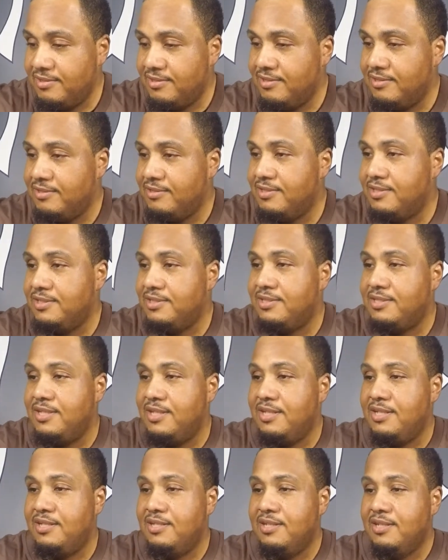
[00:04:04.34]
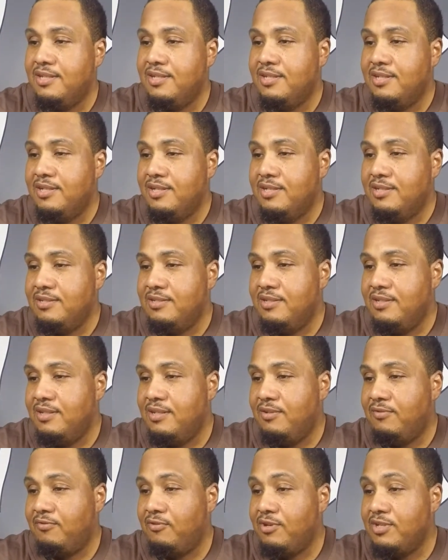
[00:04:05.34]
Let's see. The
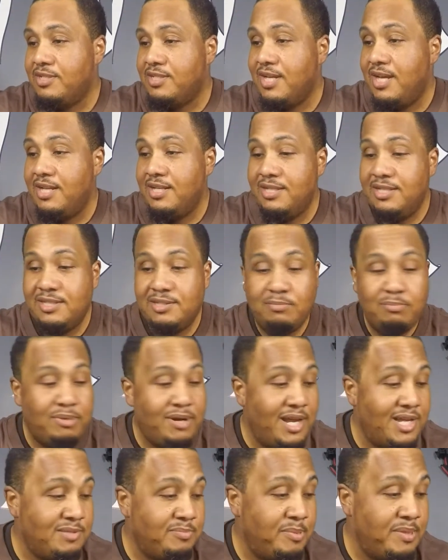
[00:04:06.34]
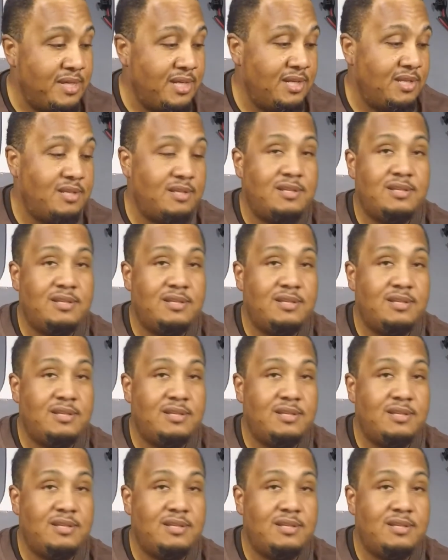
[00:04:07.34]
front sight is a brass bead,